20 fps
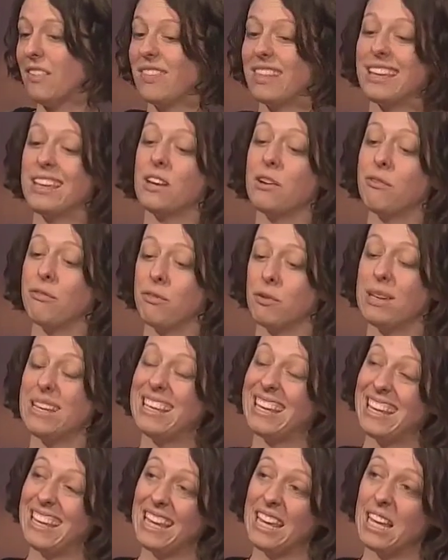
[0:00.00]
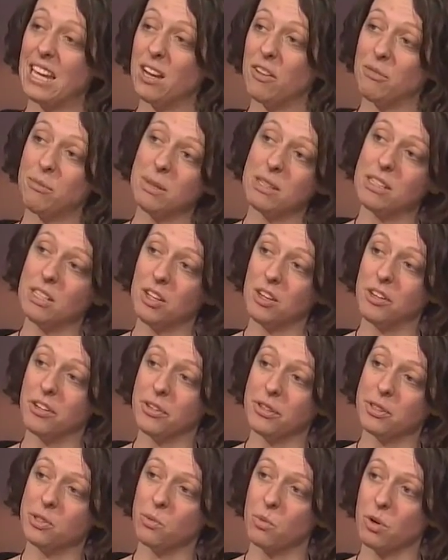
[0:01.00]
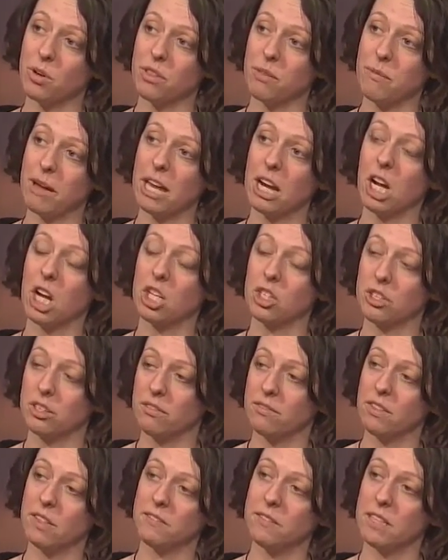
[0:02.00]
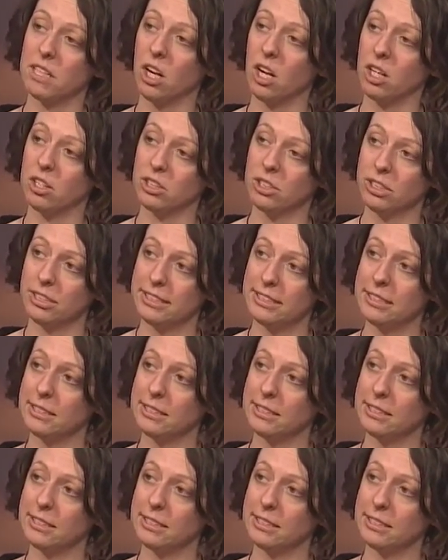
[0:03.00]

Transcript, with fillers: they can get a free kit of materials worth about $150.